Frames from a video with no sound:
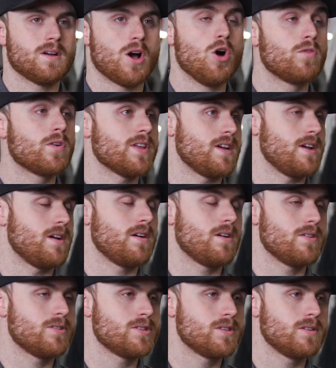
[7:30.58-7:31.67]
Over the
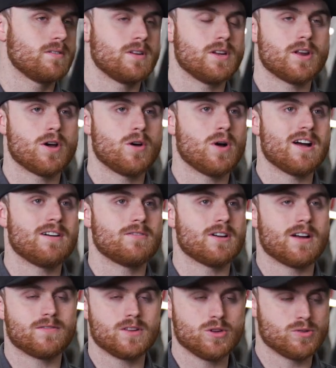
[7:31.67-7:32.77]
years, you know,
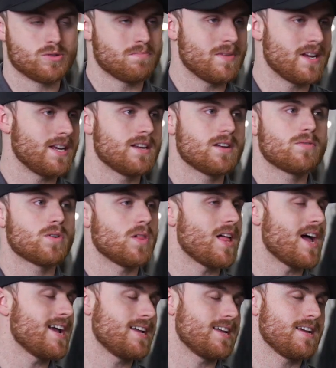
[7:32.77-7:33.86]
I've used many different
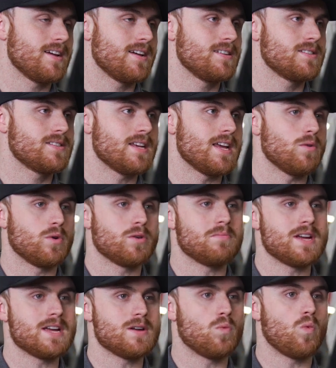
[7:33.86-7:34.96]
light kits. It would
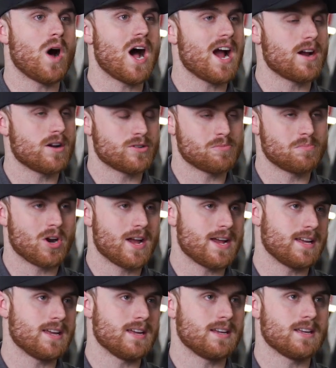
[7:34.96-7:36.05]
be wires
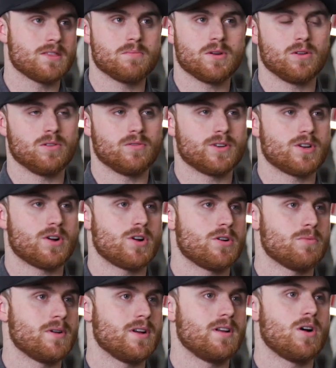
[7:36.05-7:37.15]
breaking in the middle of a
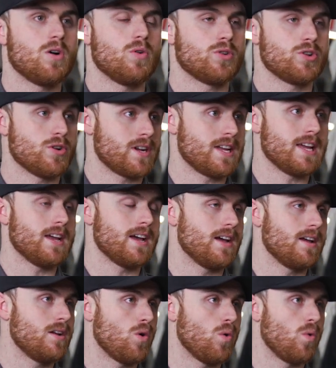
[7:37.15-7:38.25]
tournament on your
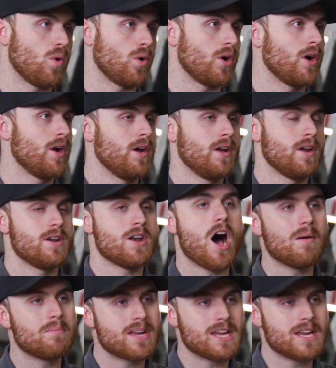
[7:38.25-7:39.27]
kit or not